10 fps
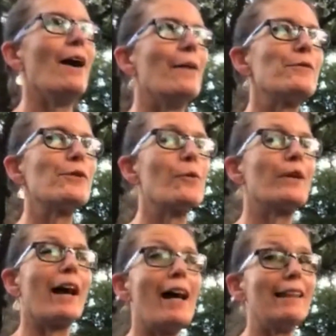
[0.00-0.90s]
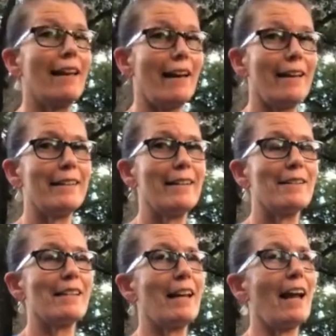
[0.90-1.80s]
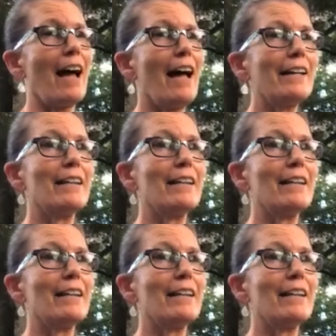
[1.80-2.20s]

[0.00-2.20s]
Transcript: So what I like is that I